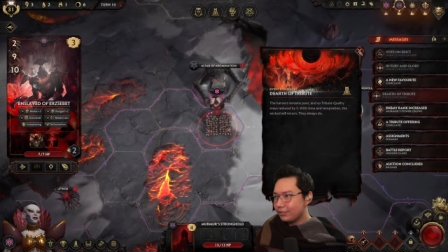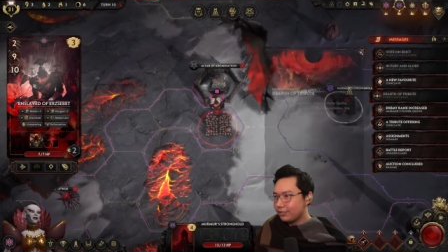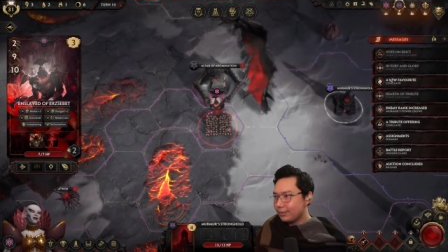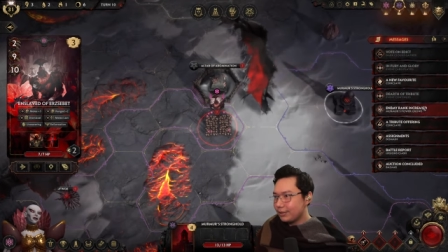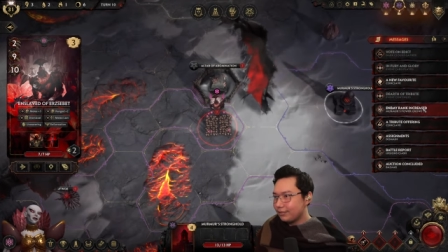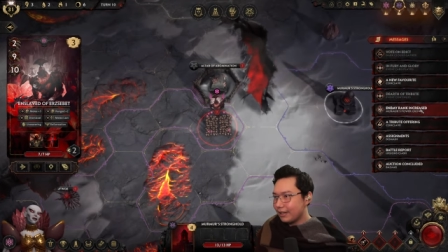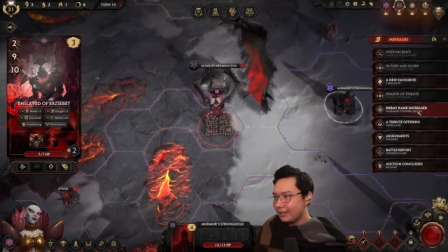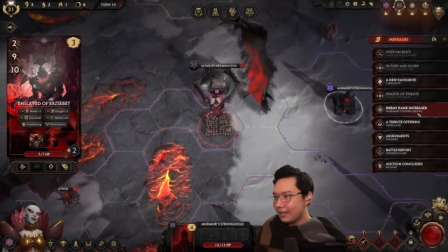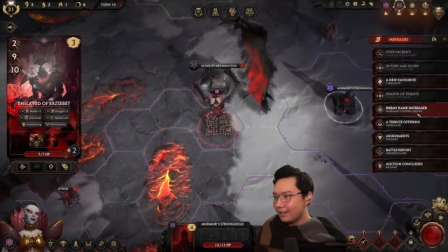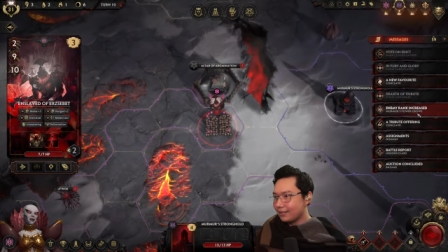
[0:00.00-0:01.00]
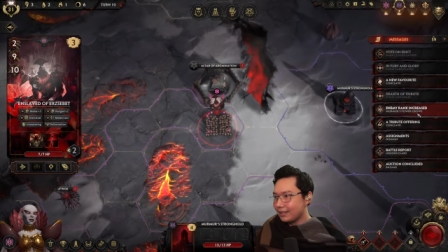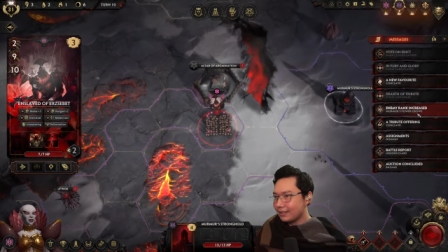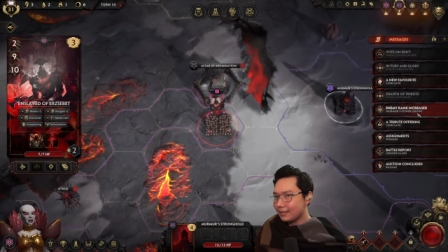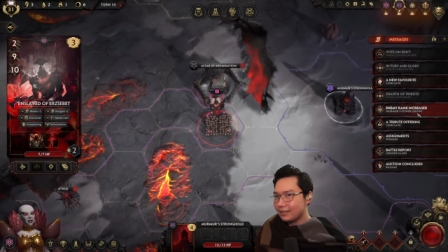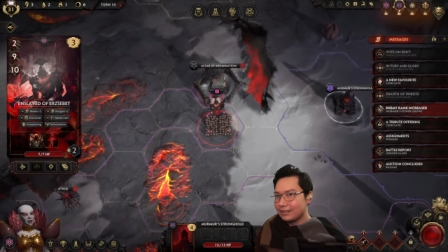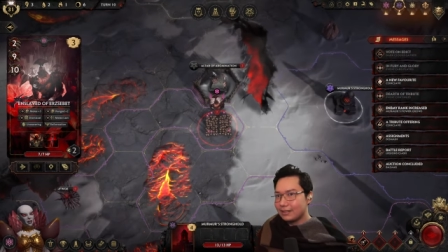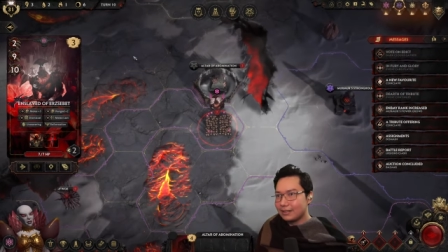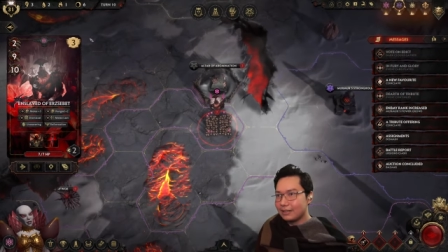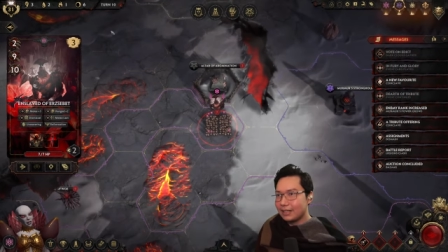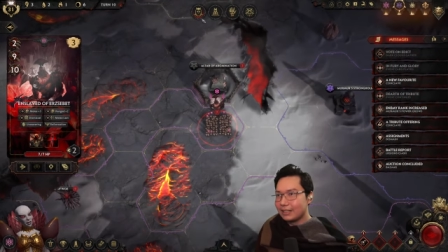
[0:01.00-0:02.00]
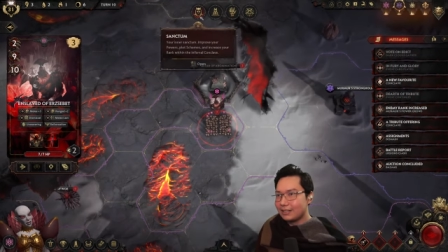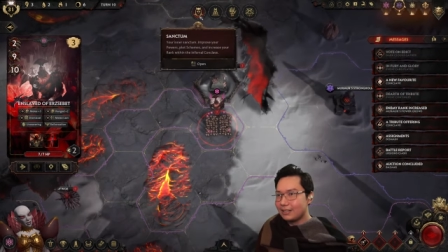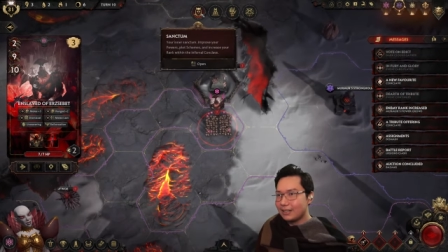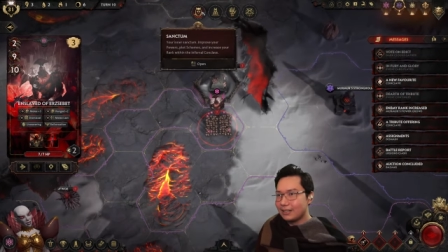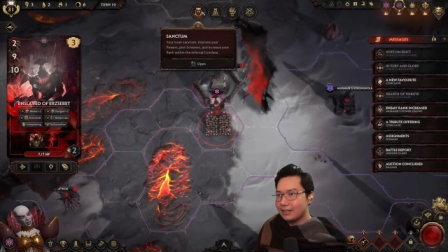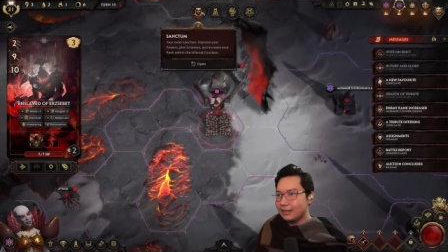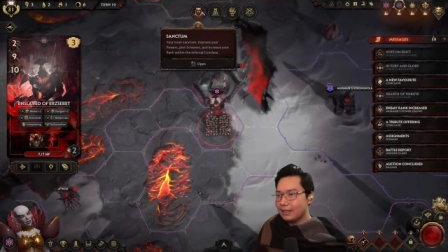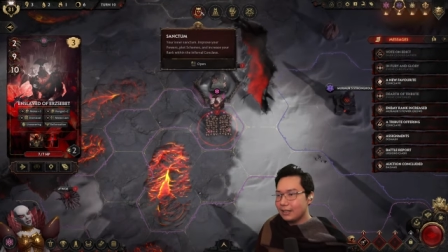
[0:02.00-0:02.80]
So Tribute right now is still kind of sucky.